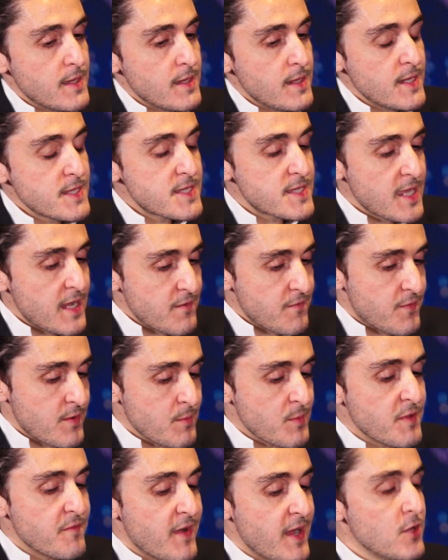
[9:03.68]
Let's start
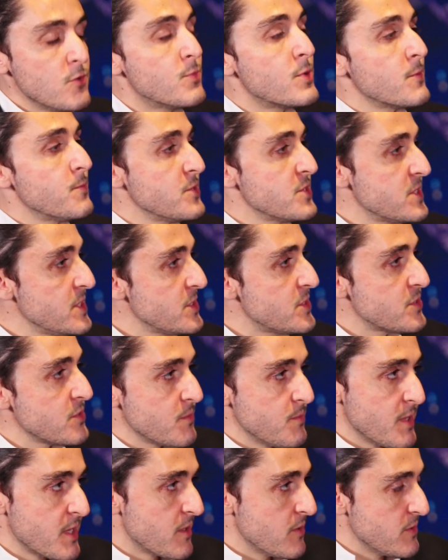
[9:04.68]
from the value
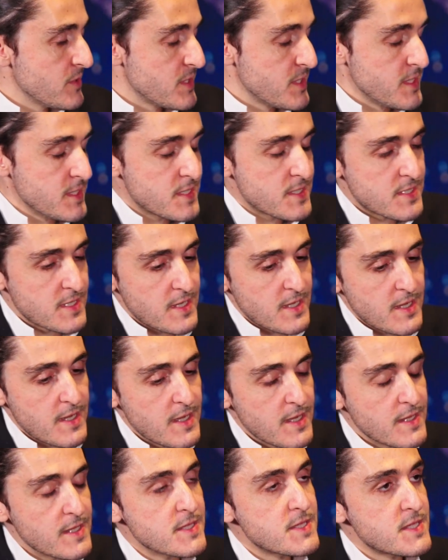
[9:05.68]
proposition, because it's
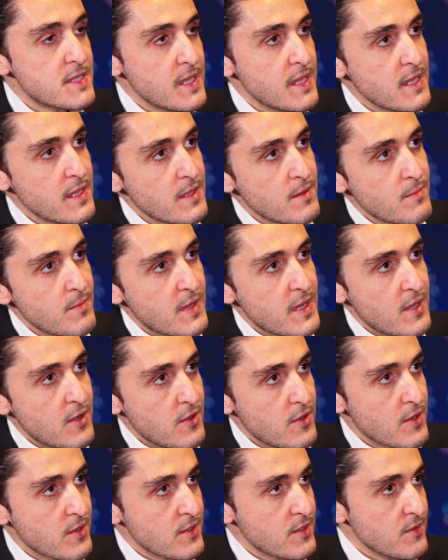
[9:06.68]
the same
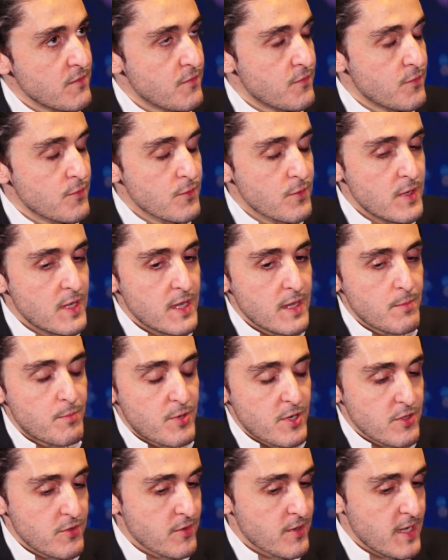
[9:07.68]
along the full
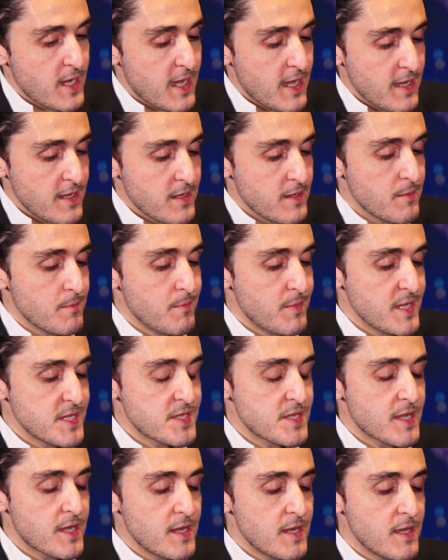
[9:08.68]
product line.
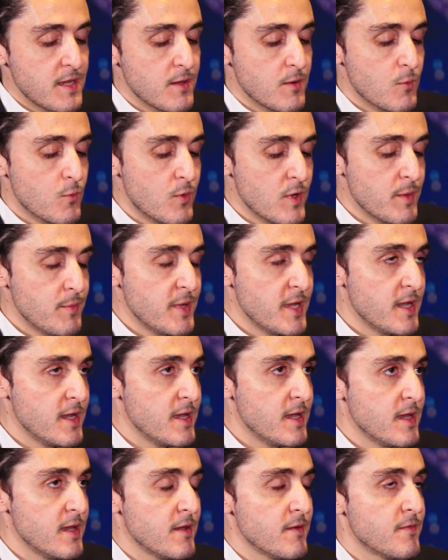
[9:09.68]
Basically, we
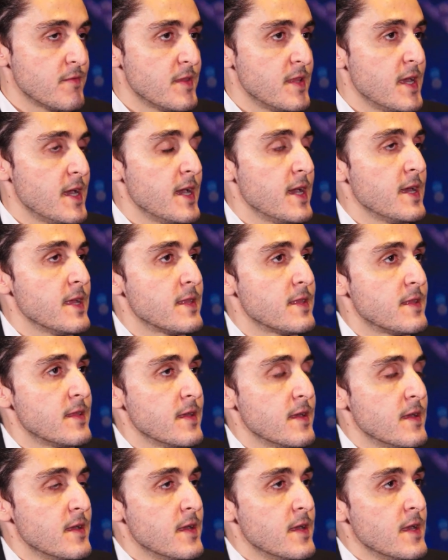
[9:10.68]
believe
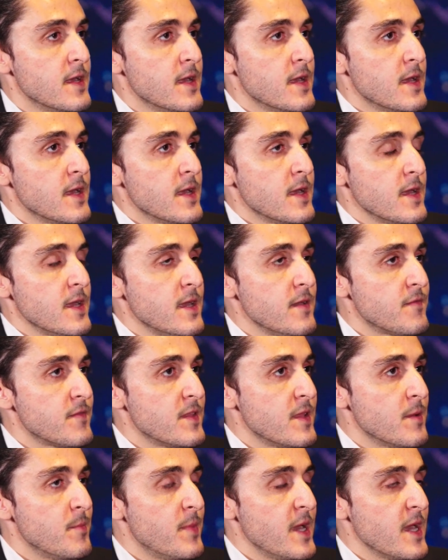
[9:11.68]
that if
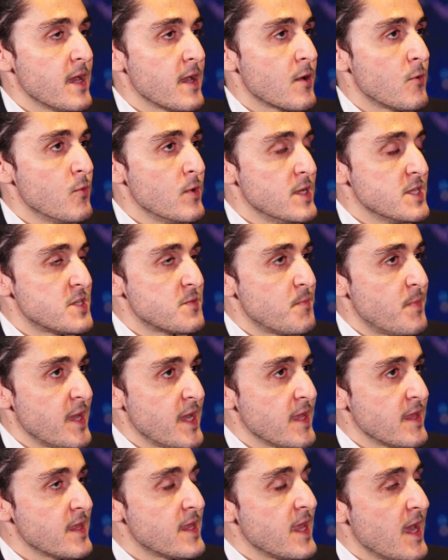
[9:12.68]
the bank will
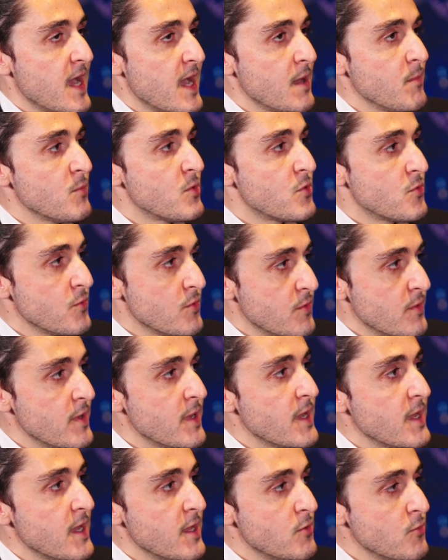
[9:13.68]
spend time to
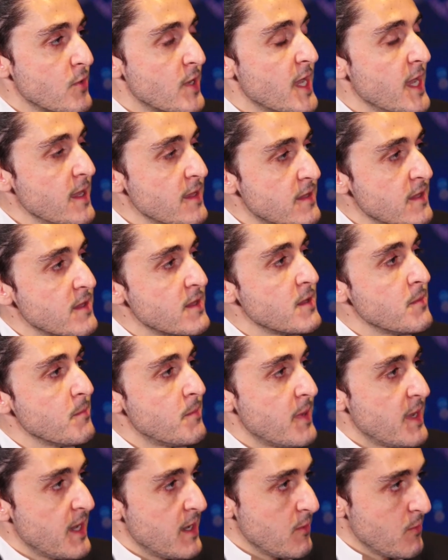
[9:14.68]
educate and
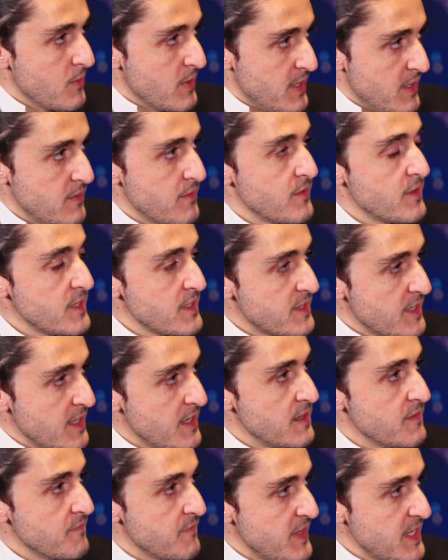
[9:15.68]
empower
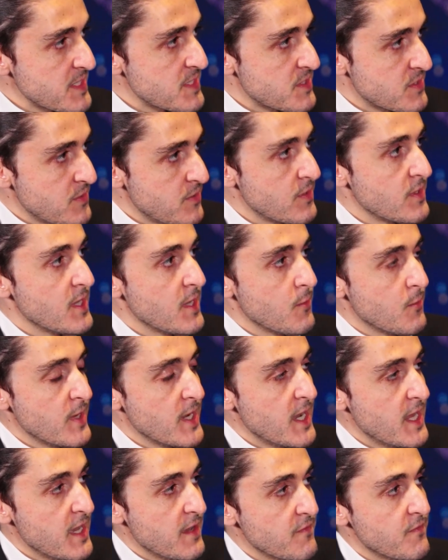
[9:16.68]
retail investors, they
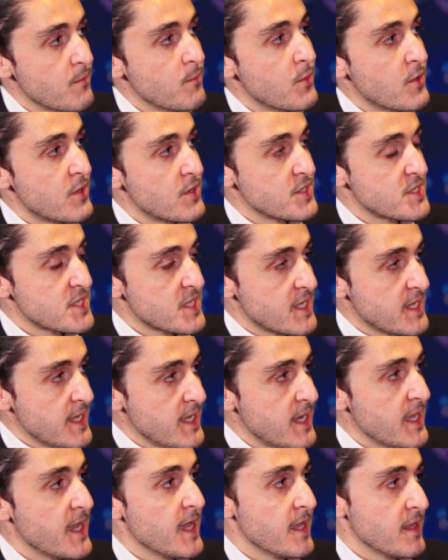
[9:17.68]
will have more
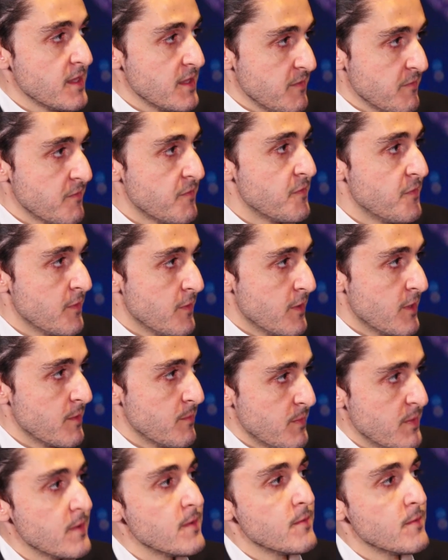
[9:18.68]
skilled and informed